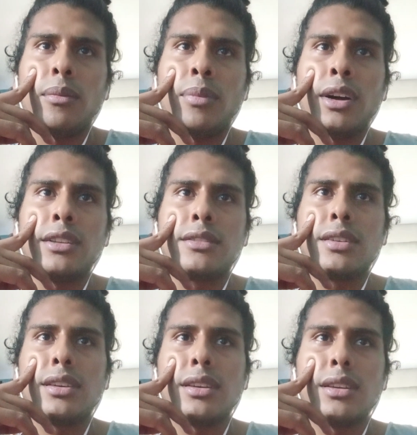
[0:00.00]
but
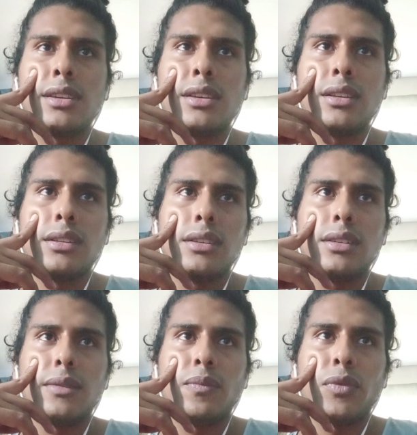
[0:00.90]

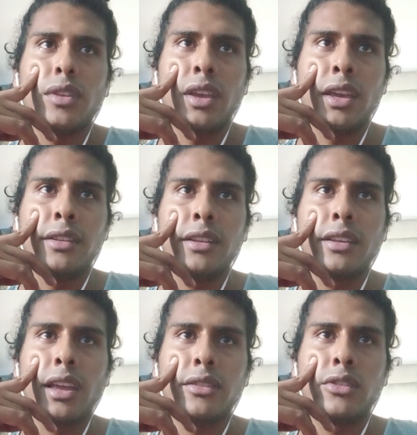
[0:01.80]
he
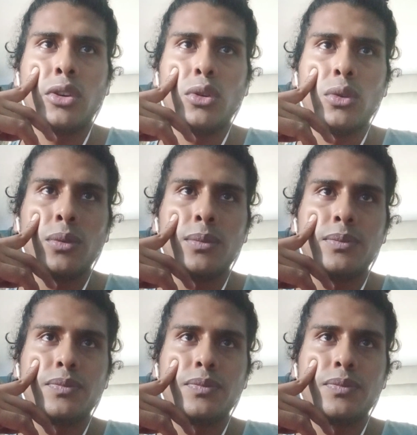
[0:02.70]
did get two